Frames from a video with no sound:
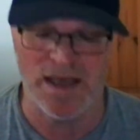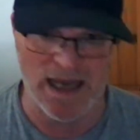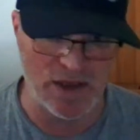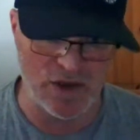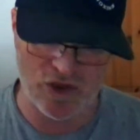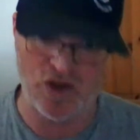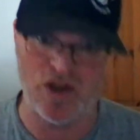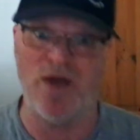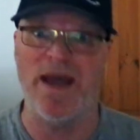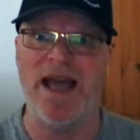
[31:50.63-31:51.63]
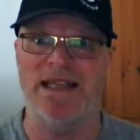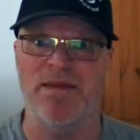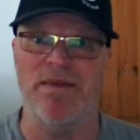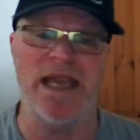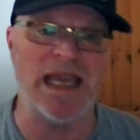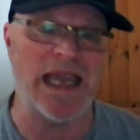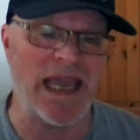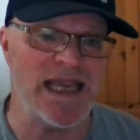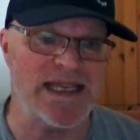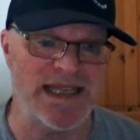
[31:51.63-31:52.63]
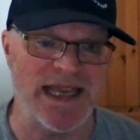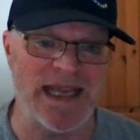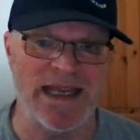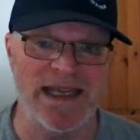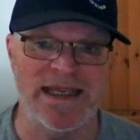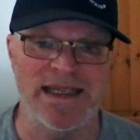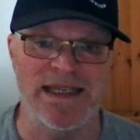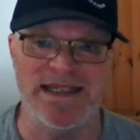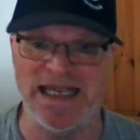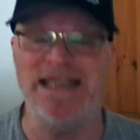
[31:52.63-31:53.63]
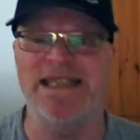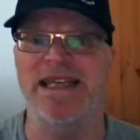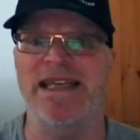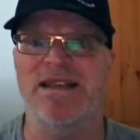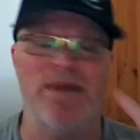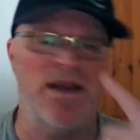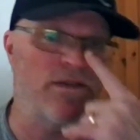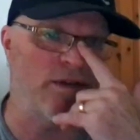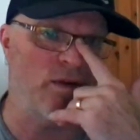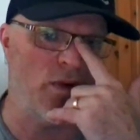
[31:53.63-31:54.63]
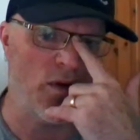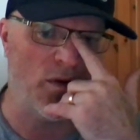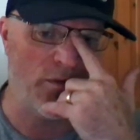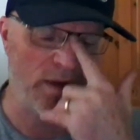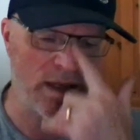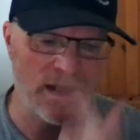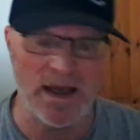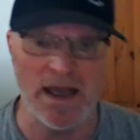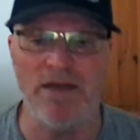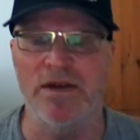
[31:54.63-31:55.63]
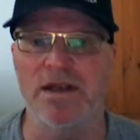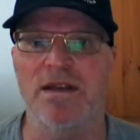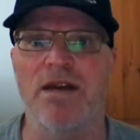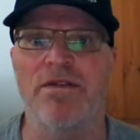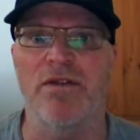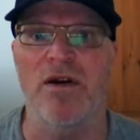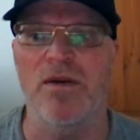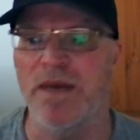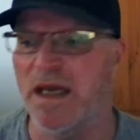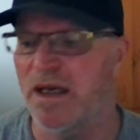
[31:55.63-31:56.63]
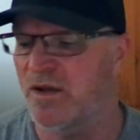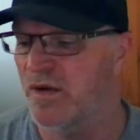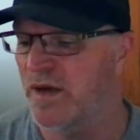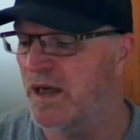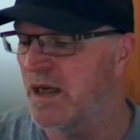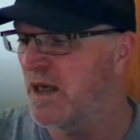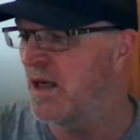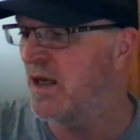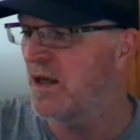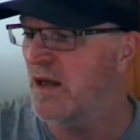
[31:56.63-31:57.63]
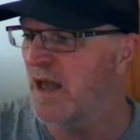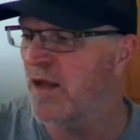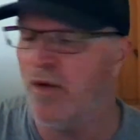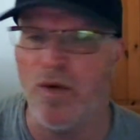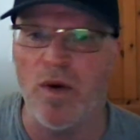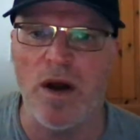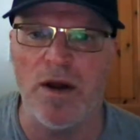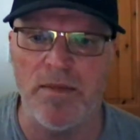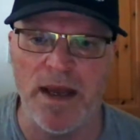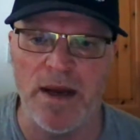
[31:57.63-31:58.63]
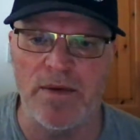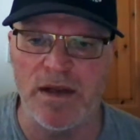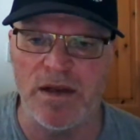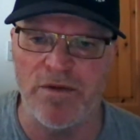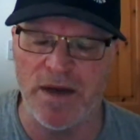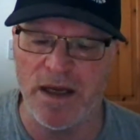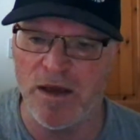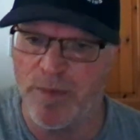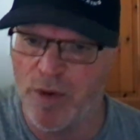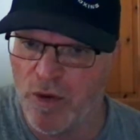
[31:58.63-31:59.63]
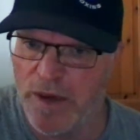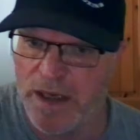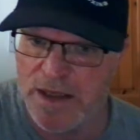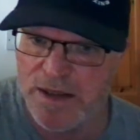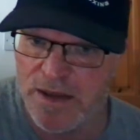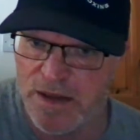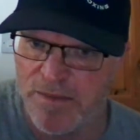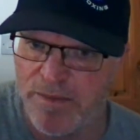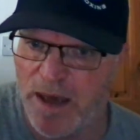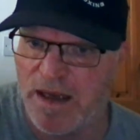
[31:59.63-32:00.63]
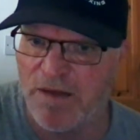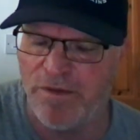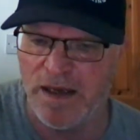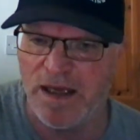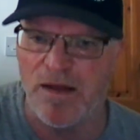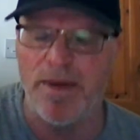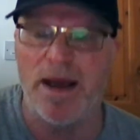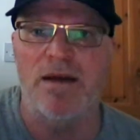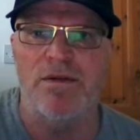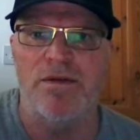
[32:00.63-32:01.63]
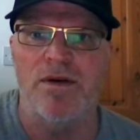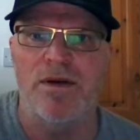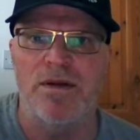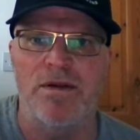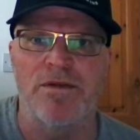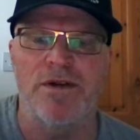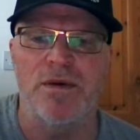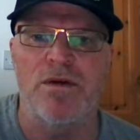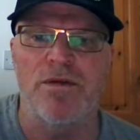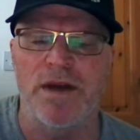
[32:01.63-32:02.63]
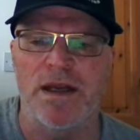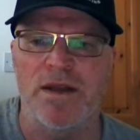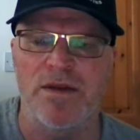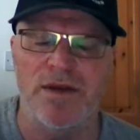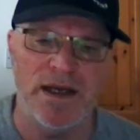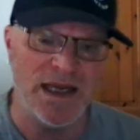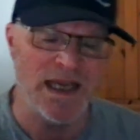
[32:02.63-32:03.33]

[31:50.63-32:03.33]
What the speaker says: And you should know how to make it, isn't it? It's easy to make filter coffee. Even a duffer like me can do it. You get the required amount in your thing. You pour it into the bucket thing in the back of the filter thing, don't you?